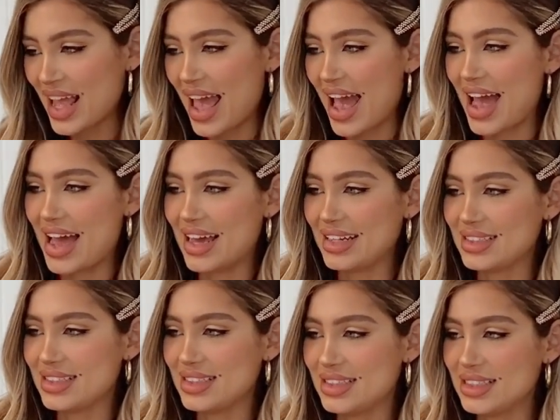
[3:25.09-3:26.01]

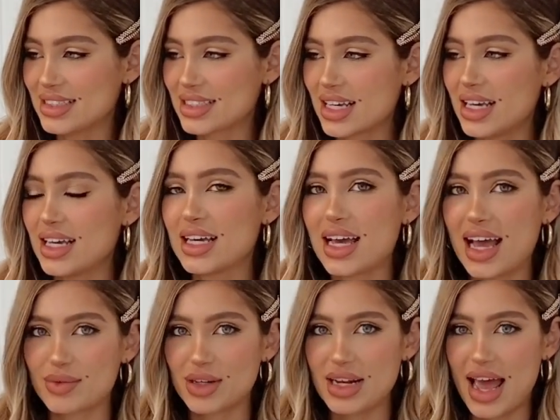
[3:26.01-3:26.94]
and
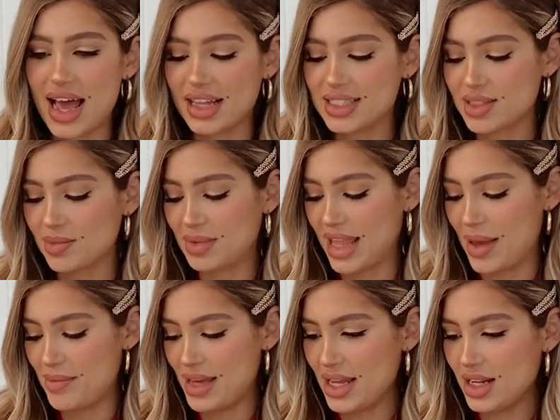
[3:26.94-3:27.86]
I'm going to add some
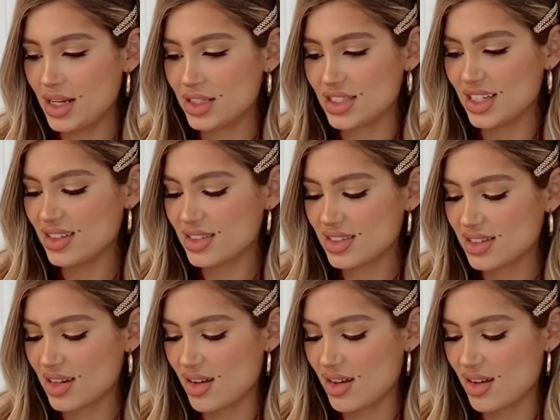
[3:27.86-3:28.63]
lemon, just